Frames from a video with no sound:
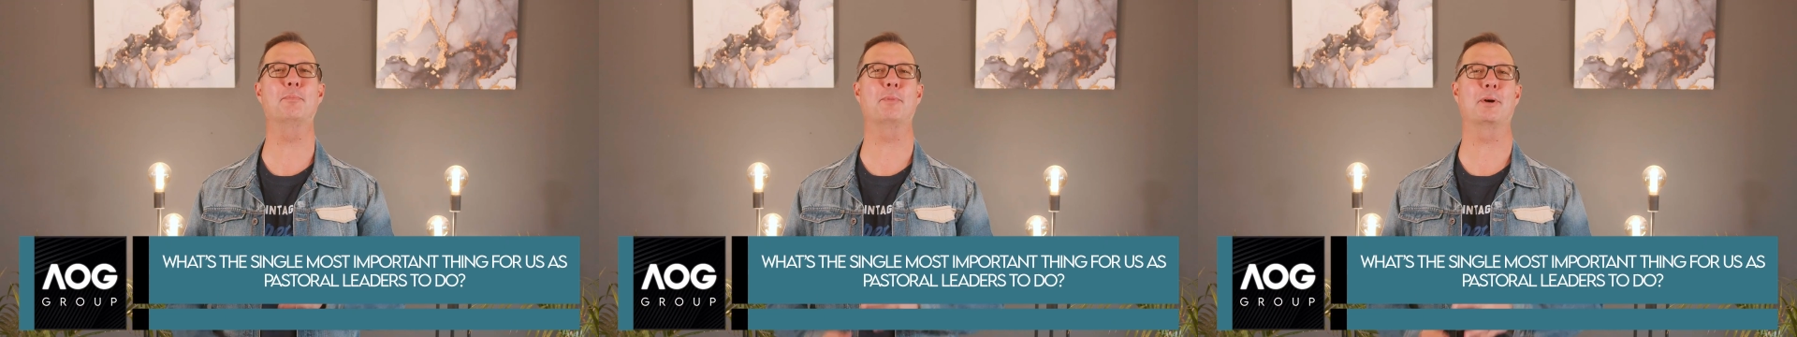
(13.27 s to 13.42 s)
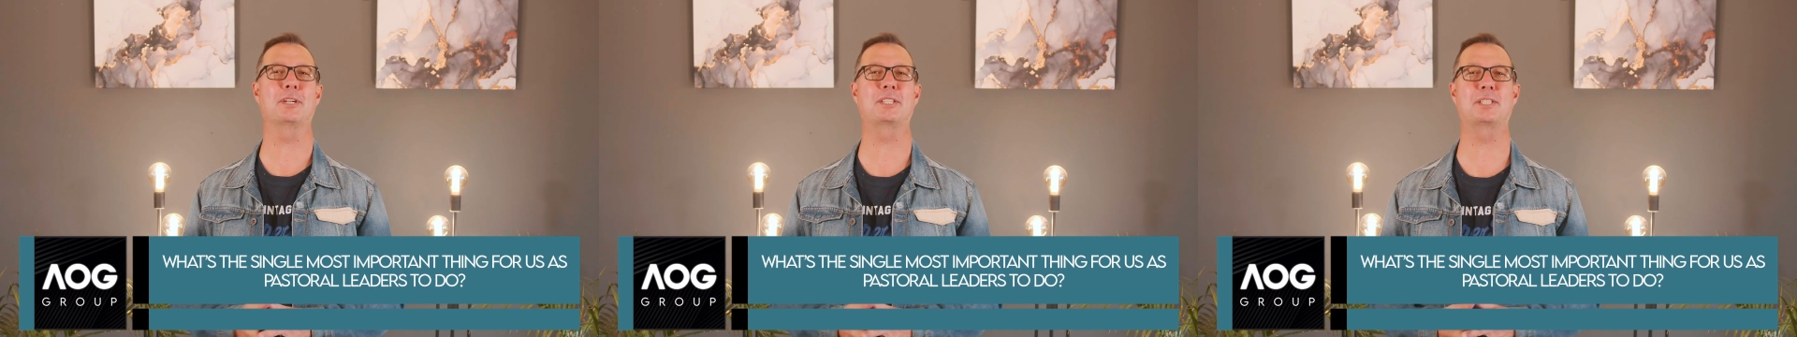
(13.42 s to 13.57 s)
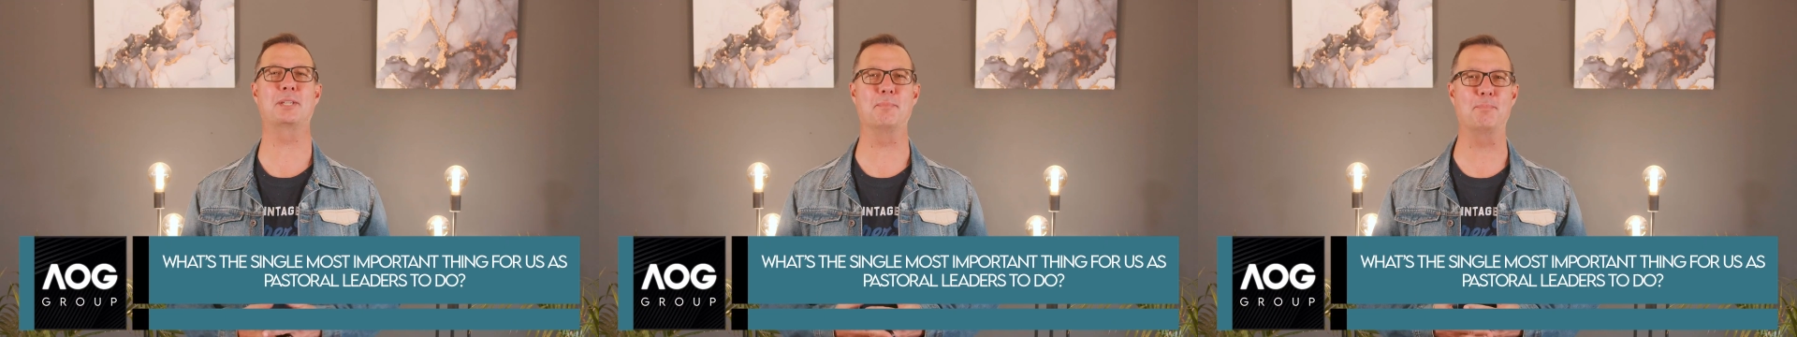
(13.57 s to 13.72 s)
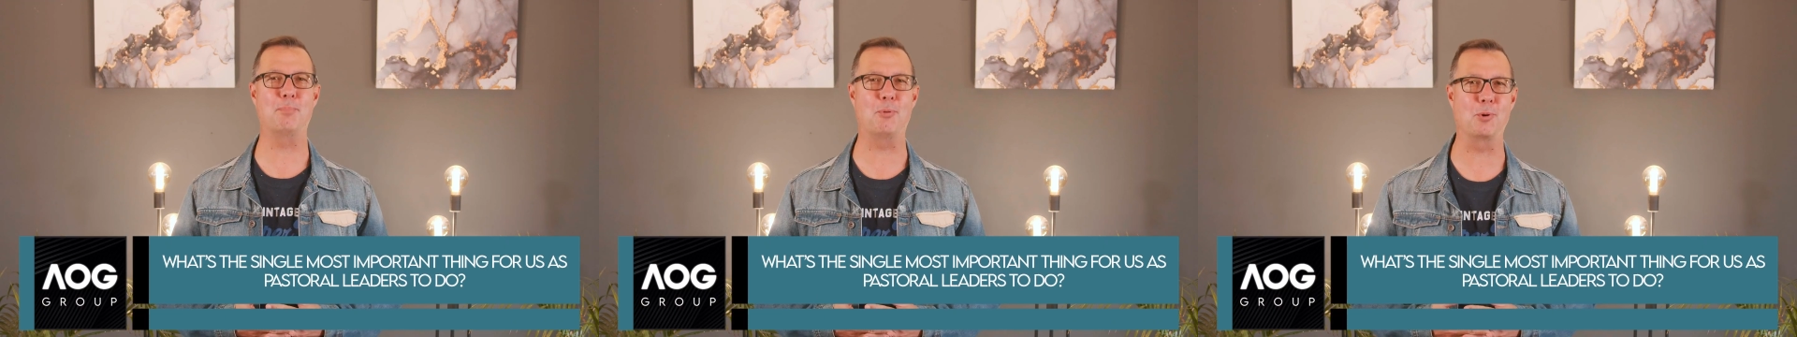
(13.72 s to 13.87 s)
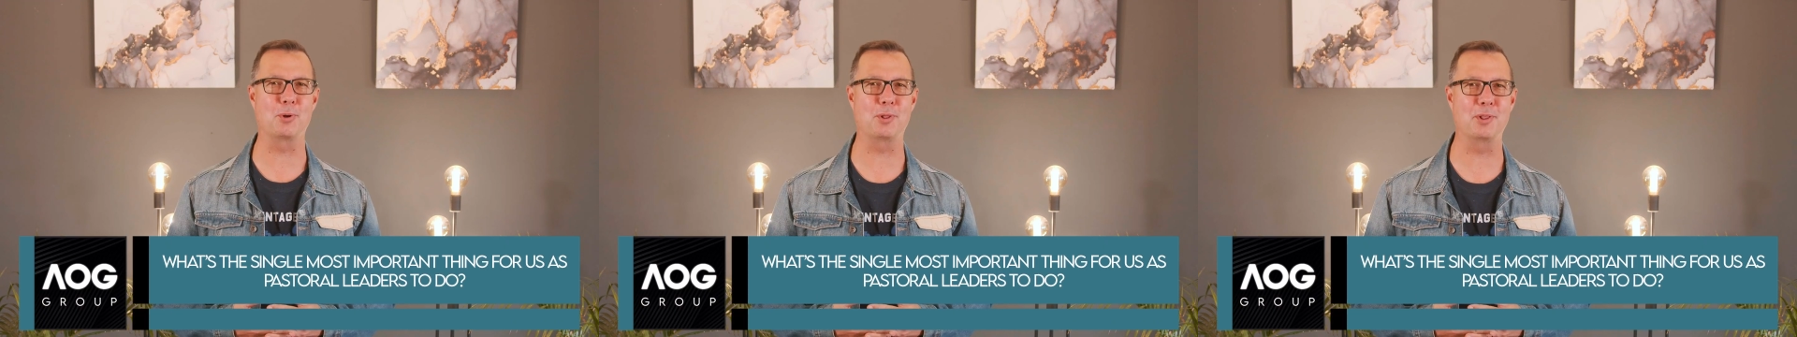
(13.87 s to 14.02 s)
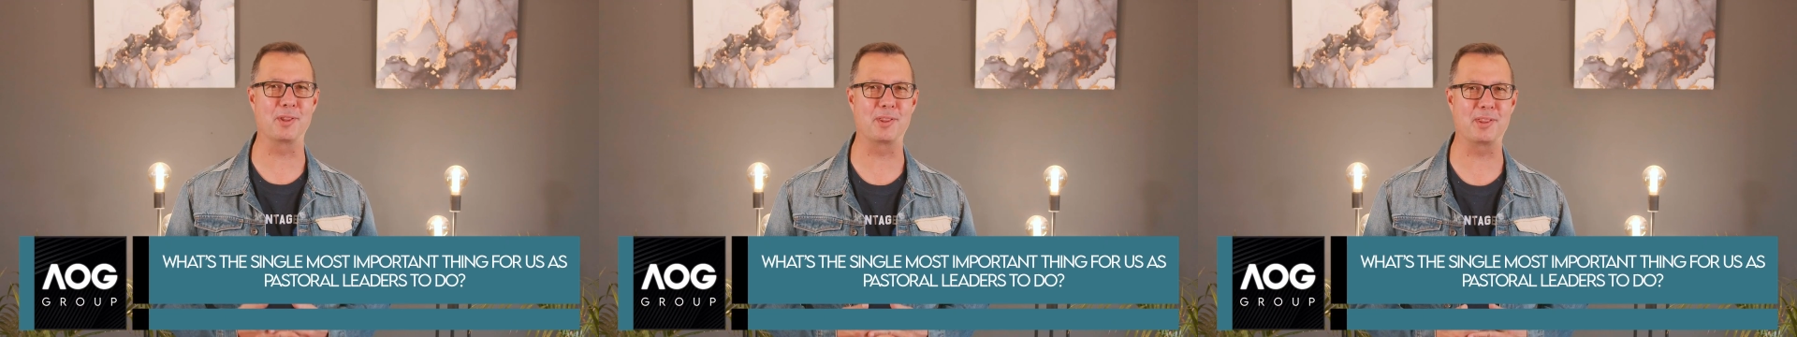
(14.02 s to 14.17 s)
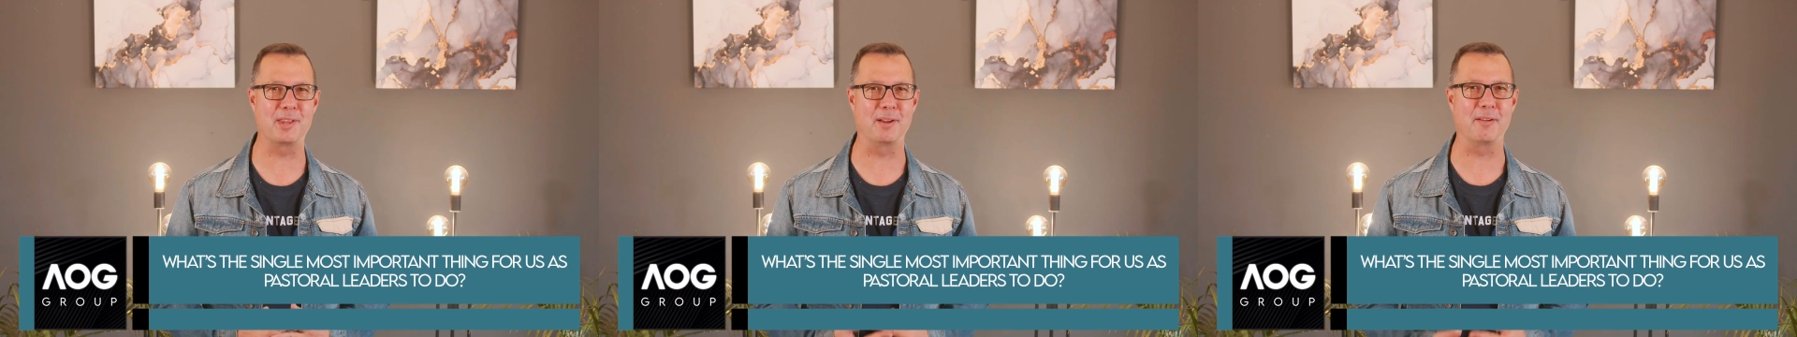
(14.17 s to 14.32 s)
most
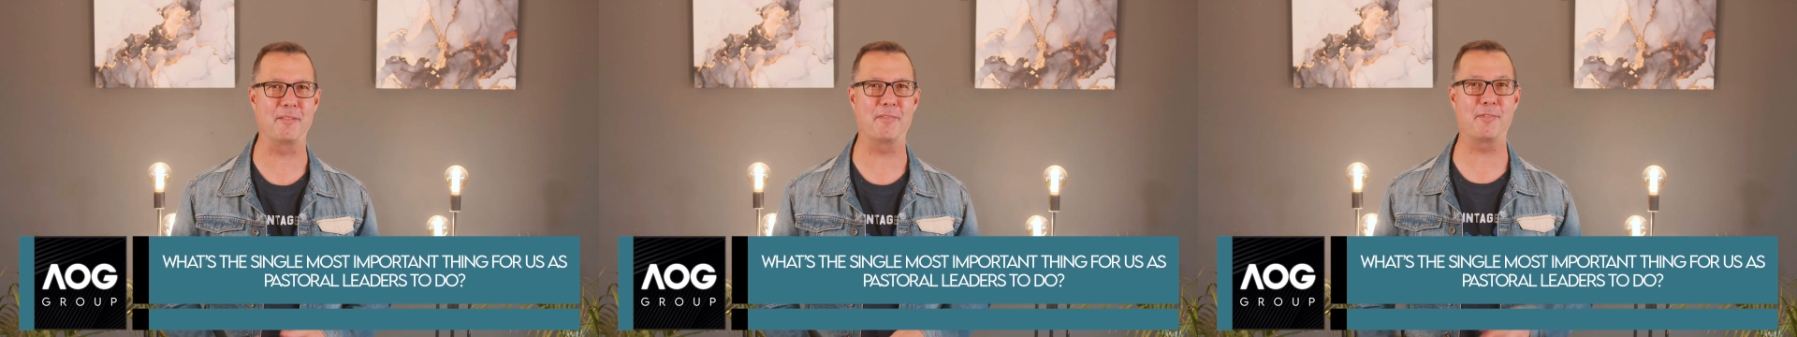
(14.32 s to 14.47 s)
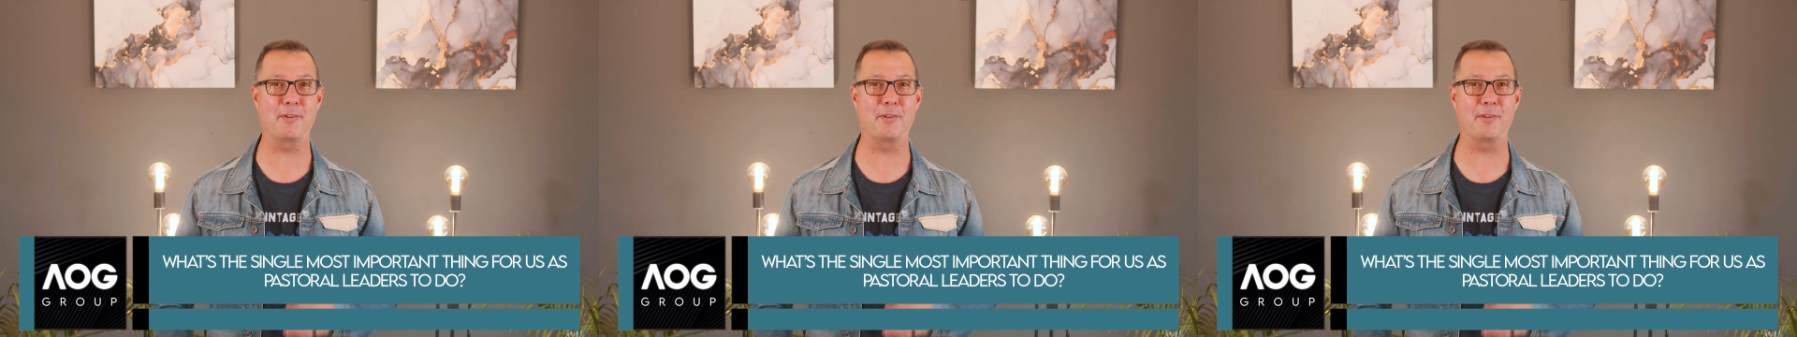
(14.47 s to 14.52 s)
important thing